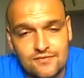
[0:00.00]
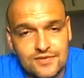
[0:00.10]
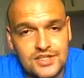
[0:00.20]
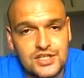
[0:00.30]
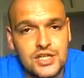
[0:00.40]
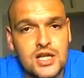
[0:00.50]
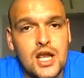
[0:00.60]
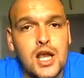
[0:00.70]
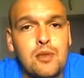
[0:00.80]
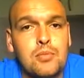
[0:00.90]
VG,
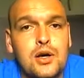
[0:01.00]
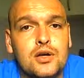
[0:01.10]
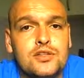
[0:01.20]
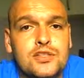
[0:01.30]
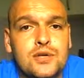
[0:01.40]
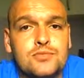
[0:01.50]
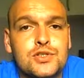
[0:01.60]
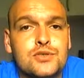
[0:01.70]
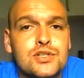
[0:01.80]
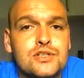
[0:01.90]
but some
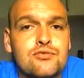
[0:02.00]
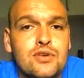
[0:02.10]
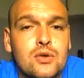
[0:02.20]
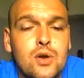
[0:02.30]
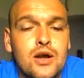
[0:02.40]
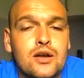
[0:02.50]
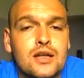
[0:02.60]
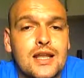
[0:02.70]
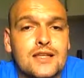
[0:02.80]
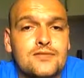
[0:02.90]
juices require
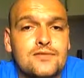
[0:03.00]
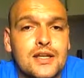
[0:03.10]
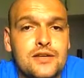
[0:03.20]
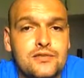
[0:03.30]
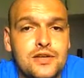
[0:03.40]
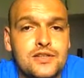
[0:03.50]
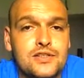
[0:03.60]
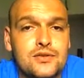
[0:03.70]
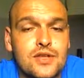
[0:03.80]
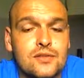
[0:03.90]
less flavoring,
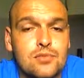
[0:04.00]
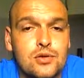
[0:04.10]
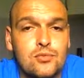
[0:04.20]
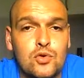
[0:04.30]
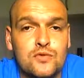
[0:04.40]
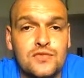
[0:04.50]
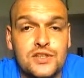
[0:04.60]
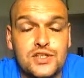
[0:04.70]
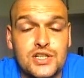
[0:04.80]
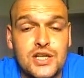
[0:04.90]
so they put more
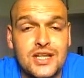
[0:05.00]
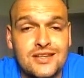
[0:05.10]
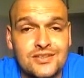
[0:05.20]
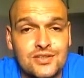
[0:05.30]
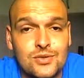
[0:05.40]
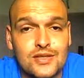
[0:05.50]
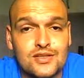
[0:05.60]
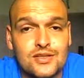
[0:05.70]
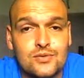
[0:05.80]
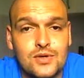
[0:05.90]
VG into it.
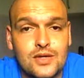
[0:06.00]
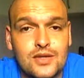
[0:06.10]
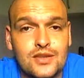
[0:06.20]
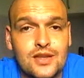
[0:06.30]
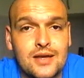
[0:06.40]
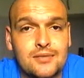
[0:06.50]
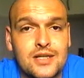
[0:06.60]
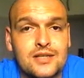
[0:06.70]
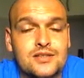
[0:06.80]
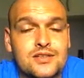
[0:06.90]
So that
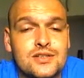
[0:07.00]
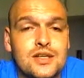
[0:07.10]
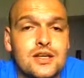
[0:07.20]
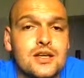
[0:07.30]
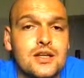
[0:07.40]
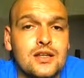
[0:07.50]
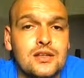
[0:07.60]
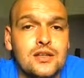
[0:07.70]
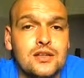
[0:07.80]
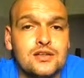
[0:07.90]
means
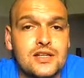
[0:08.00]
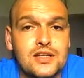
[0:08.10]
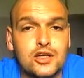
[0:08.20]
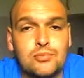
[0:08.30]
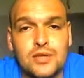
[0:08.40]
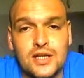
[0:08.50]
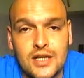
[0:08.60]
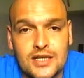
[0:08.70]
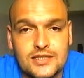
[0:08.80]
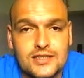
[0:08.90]
that it could be an
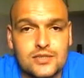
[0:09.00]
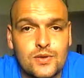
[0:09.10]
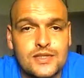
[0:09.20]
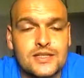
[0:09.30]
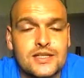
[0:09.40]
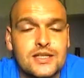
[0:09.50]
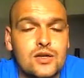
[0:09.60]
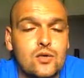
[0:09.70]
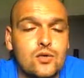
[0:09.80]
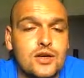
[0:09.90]
80-20
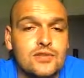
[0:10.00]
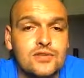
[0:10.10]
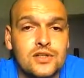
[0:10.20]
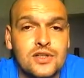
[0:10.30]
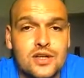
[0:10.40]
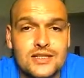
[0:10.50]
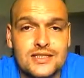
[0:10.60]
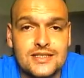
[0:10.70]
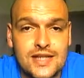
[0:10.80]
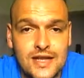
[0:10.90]
or even a
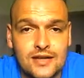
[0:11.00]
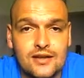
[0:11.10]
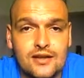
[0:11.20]
90-10.